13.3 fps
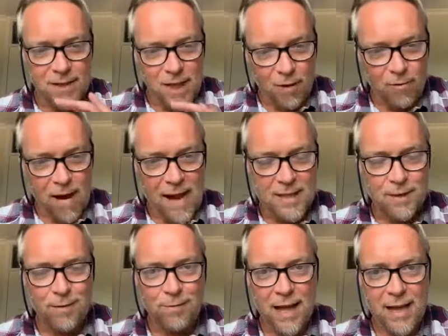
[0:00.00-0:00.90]

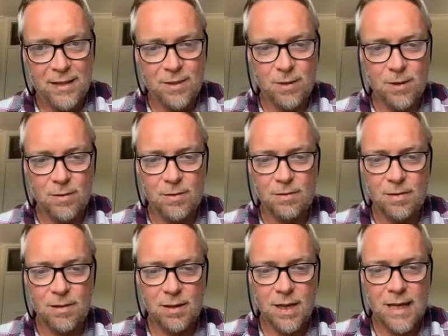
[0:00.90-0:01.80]
direct effects on
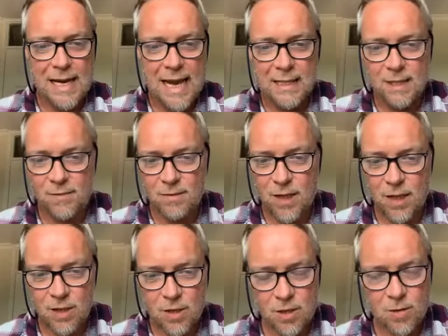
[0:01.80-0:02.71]
connective
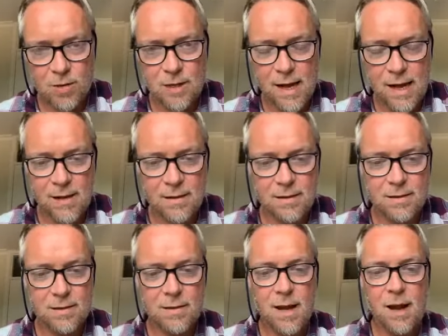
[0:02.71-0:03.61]
tissue
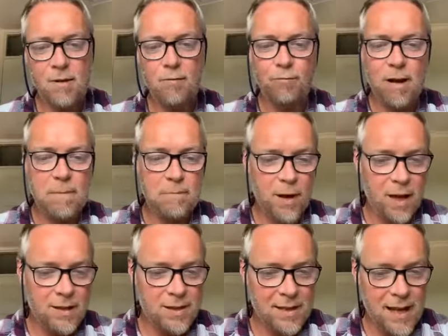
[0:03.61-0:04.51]
cells, red
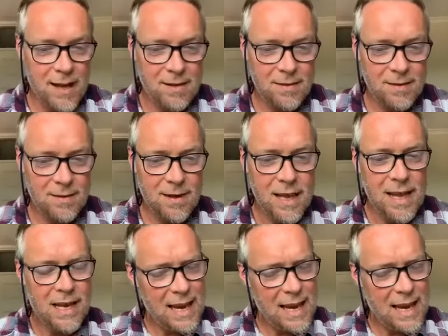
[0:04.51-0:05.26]
blood cells.